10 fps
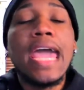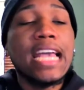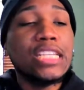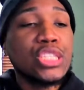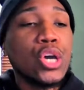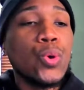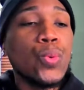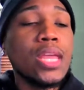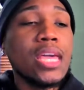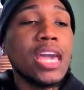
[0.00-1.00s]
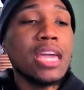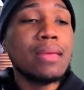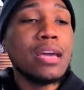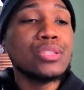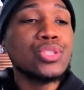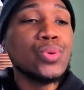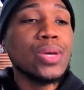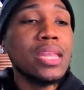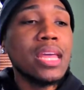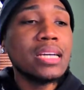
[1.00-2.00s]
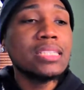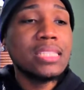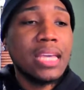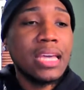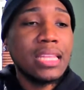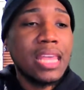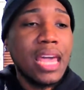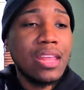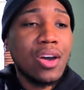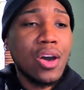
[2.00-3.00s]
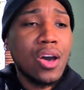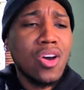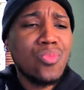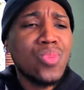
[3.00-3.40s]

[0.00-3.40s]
And so when it came down to it, Nneka said that um,